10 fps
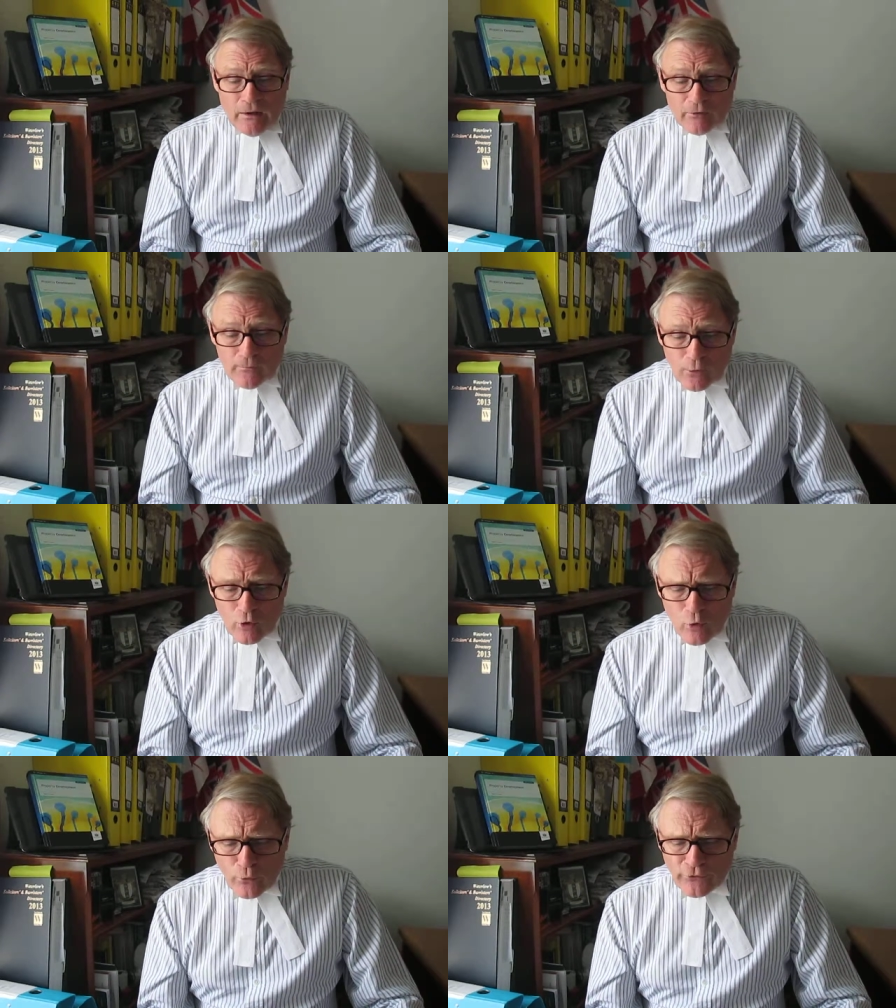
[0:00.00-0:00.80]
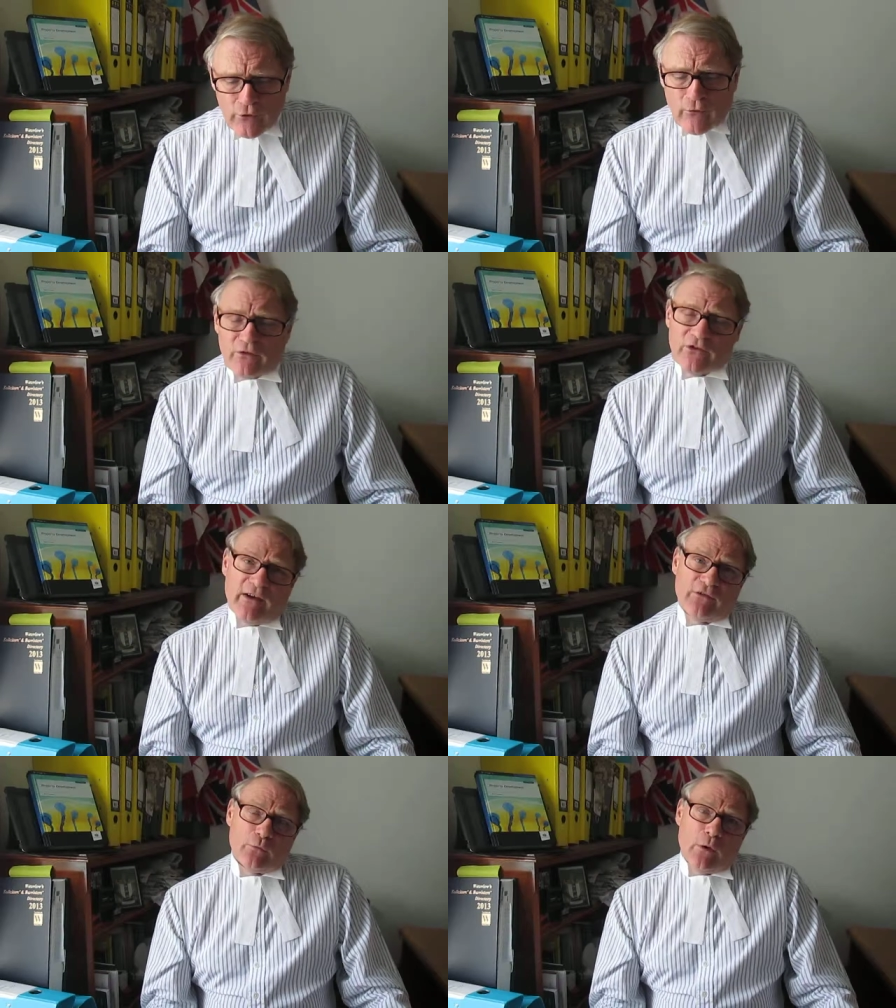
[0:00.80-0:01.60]
The book also
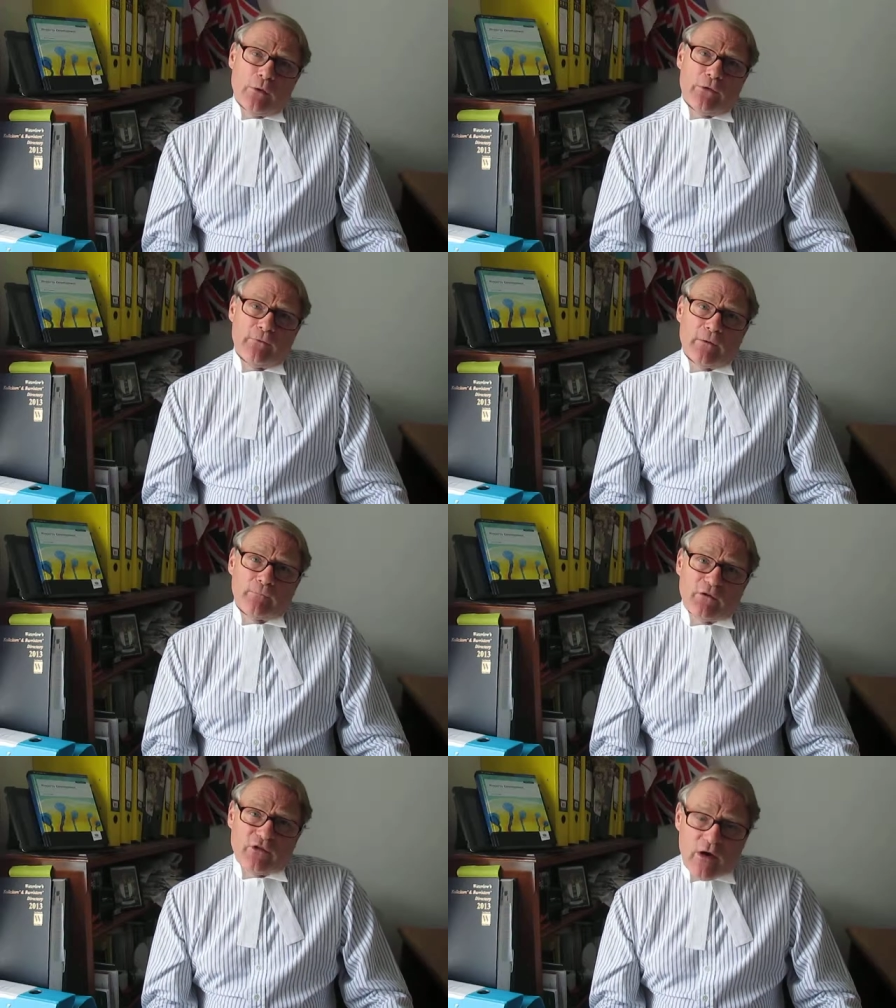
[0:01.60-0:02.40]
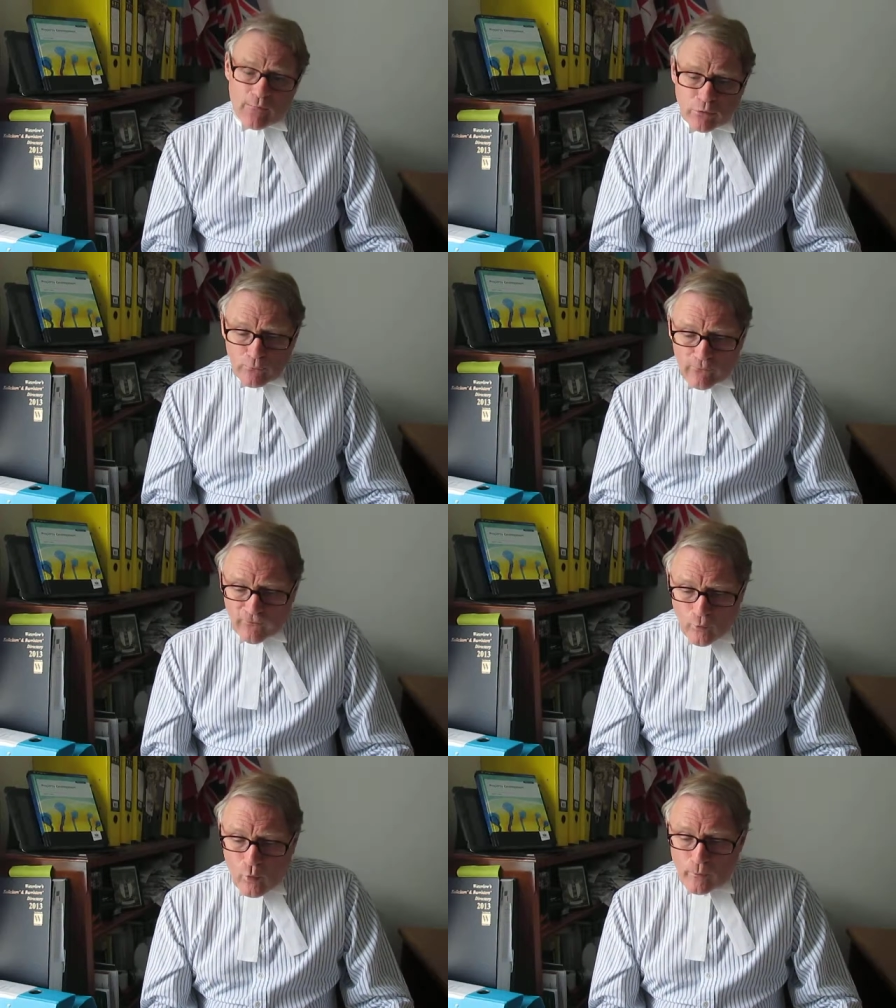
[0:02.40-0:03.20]
contains a wealth of sample
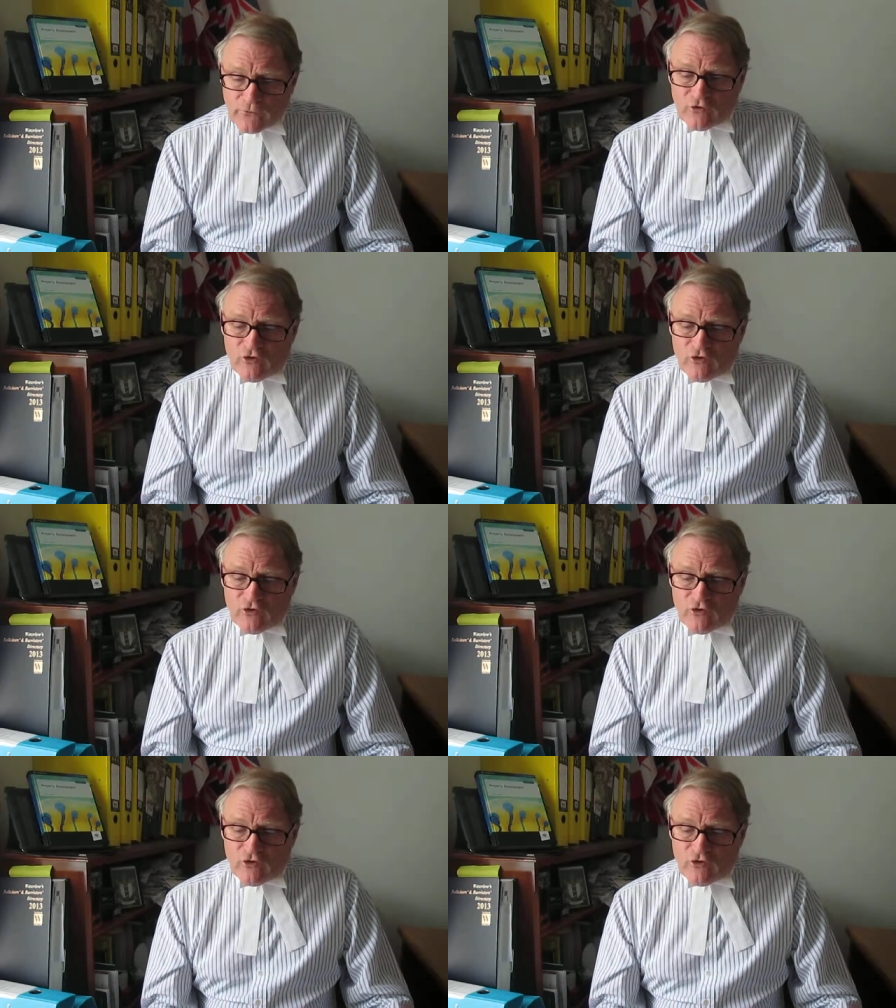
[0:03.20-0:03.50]
forms,